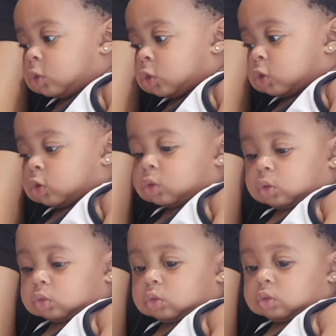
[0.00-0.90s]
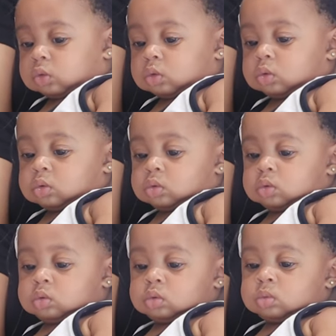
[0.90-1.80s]

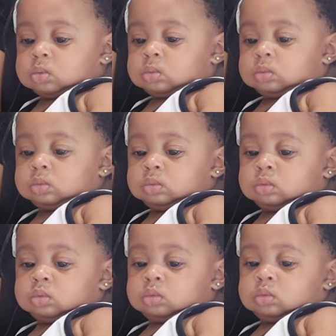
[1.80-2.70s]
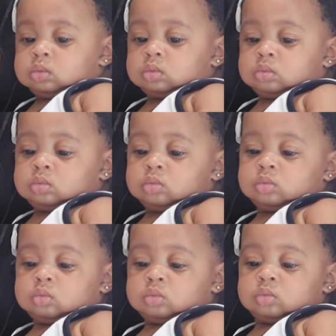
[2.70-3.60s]

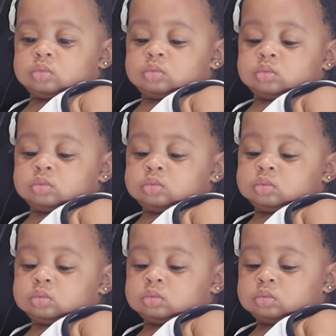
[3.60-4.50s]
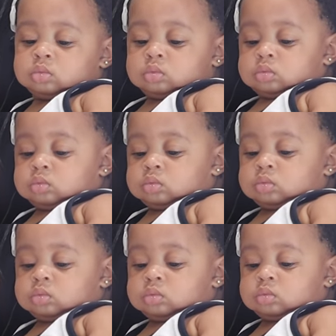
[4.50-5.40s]

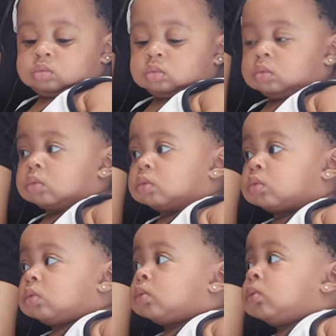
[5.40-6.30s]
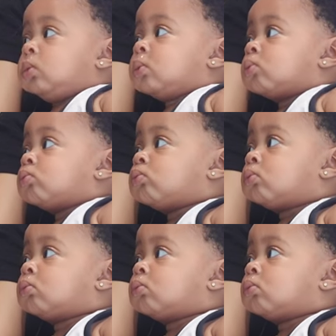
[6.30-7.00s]
(not speaking)